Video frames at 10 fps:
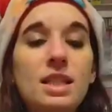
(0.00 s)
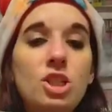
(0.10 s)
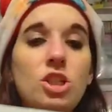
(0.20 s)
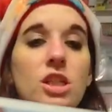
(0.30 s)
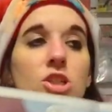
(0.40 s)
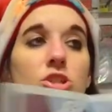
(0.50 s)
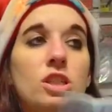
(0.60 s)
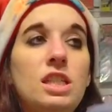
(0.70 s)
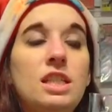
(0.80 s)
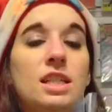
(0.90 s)
such an
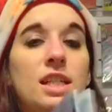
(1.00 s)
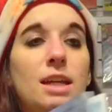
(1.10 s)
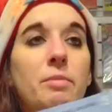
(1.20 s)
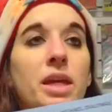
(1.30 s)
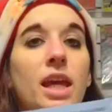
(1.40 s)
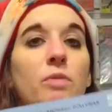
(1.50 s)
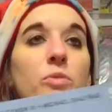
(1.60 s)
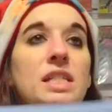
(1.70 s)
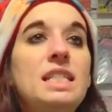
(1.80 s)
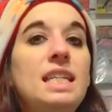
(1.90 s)
interesting dynamic. And
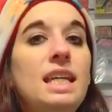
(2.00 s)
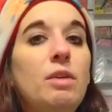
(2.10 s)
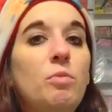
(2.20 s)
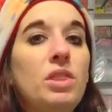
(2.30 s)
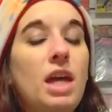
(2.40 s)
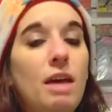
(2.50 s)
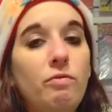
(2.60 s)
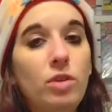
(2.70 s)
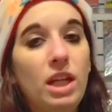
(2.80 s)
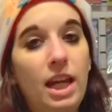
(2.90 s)
we see it with
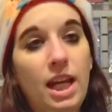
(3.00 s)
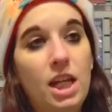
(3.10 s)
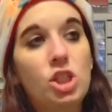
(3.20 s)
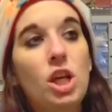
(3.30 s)
every age.